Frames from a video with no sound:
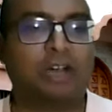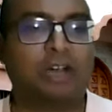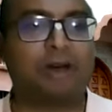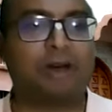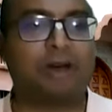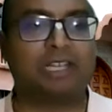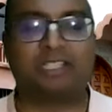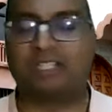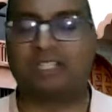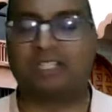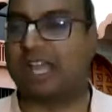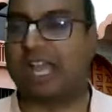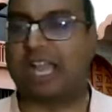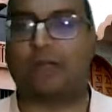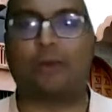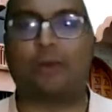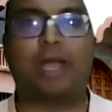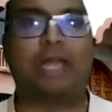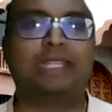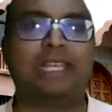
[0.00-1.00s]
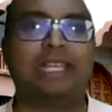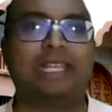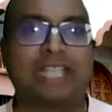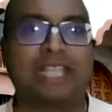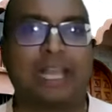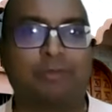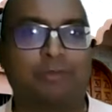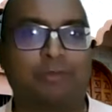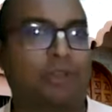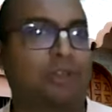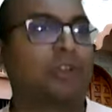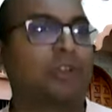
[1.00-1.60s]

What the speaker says: Amongst the aquatics, I am the